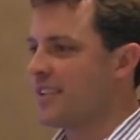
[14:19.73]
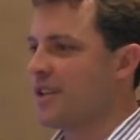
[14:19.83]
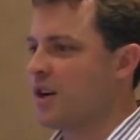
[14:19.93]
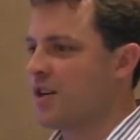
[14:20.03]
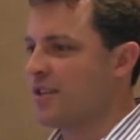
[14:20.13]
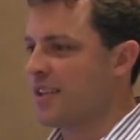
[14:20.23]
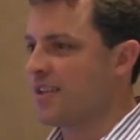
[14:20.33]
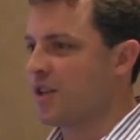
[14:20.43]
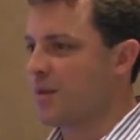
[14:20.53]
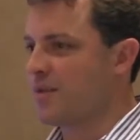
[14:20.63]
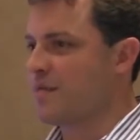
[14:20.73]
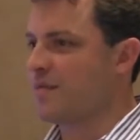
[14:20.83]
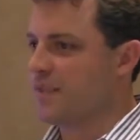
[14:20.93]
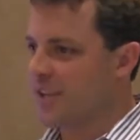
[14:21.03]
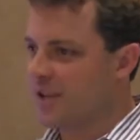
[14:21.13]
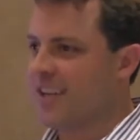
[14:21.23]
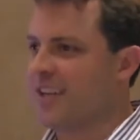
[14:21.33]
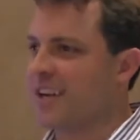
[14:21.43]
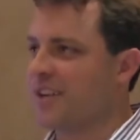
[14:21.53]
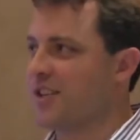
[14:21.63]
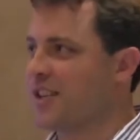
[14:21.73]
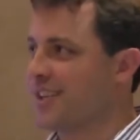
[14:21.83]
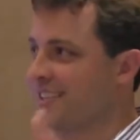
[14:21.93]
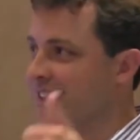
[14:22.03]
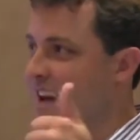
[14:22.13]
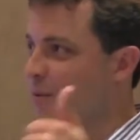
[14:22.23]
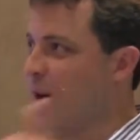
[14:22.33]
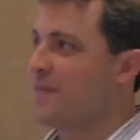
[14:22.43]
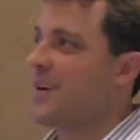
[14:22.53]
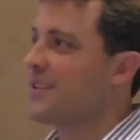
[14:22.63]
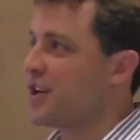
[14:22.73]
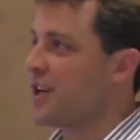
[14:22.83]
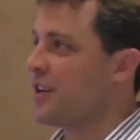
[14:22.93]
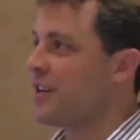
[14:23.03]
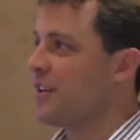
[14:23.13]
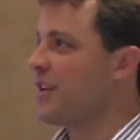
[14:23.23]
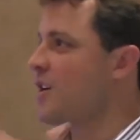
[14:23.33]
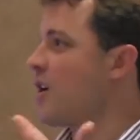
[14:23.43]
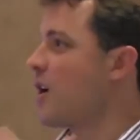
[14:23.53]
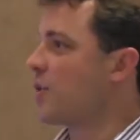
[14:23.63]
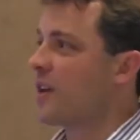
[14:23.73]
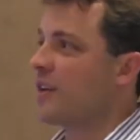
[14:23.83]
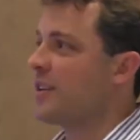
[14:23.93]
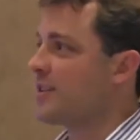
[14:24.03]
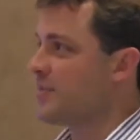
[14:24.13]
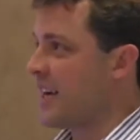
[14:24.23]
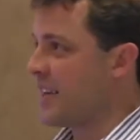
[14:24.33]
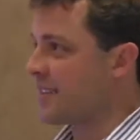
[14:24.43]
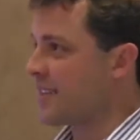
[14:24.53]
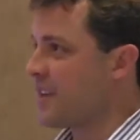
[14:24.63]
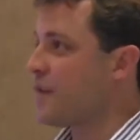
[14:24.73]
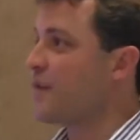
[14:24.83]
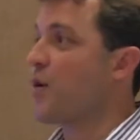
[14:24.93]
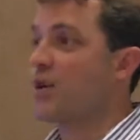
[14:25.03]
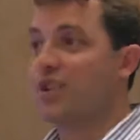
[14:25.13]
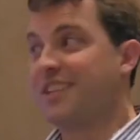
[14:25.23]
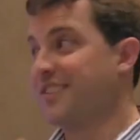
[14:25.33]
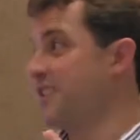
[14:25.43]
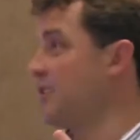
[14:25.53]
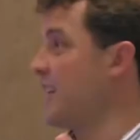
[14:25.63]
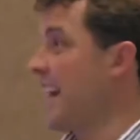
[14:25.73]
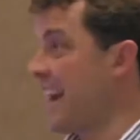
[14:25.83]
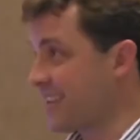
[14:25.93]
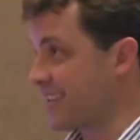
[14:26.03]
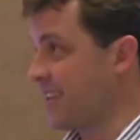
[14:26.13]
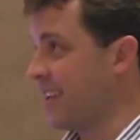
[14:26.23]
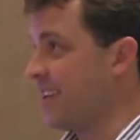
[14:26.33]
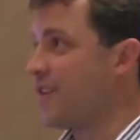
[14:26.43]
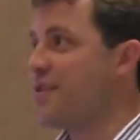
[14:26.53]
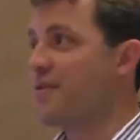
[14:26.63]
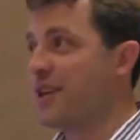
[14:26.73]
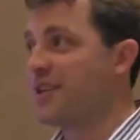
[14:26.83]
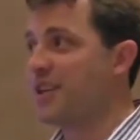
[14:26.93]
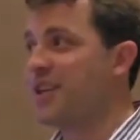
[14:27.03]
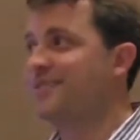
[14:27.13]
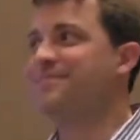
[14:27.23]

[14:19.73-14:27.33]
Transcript: learned in terms of internet connection is that Wi-Fi is good, hardwired in is best, 4G is still excellent, 3G,